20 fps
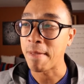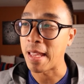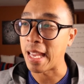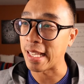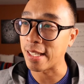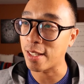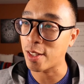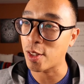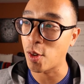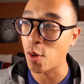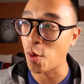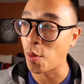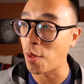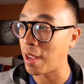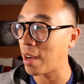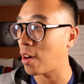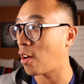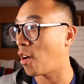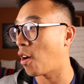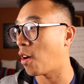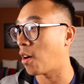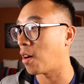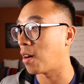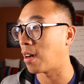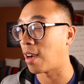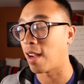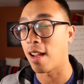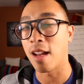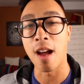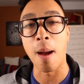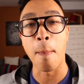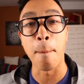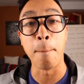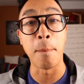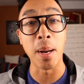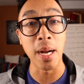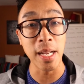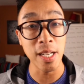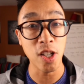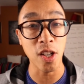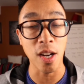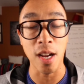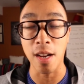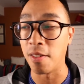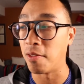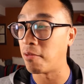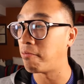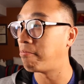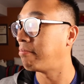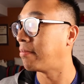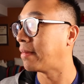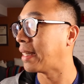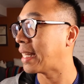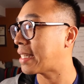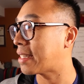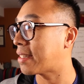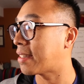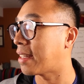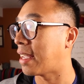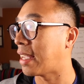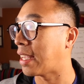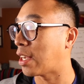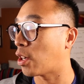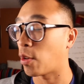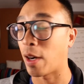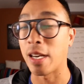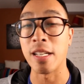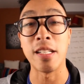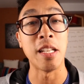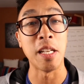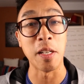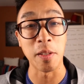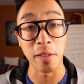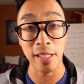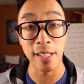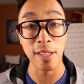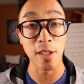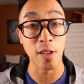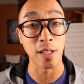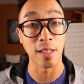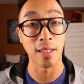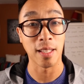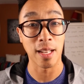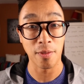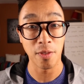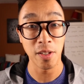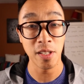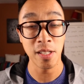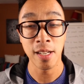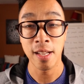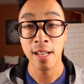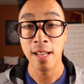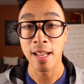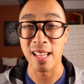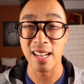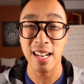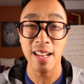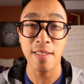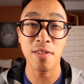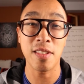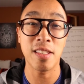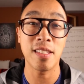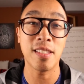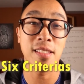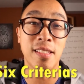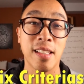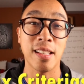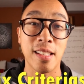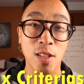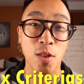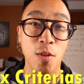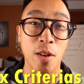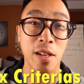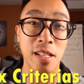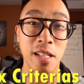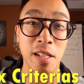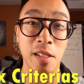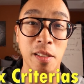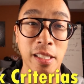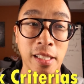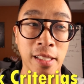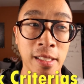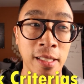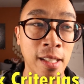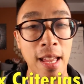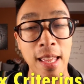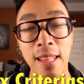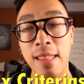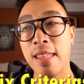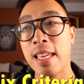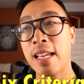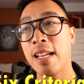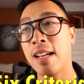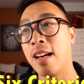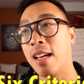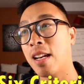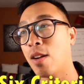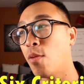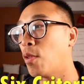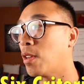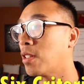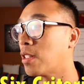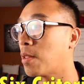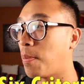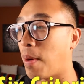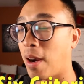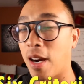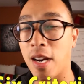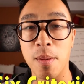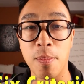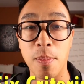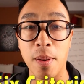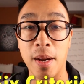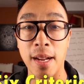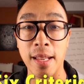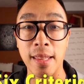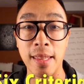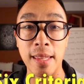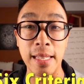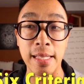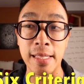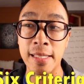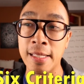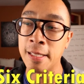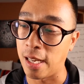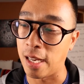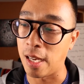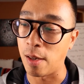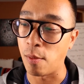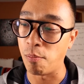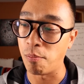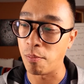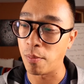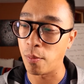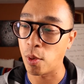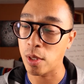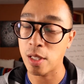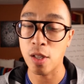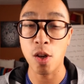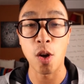And so there are a bunch of, let's say, criteria you could leverage. And I have 6 criteria, and they kind of were inspired by this, what's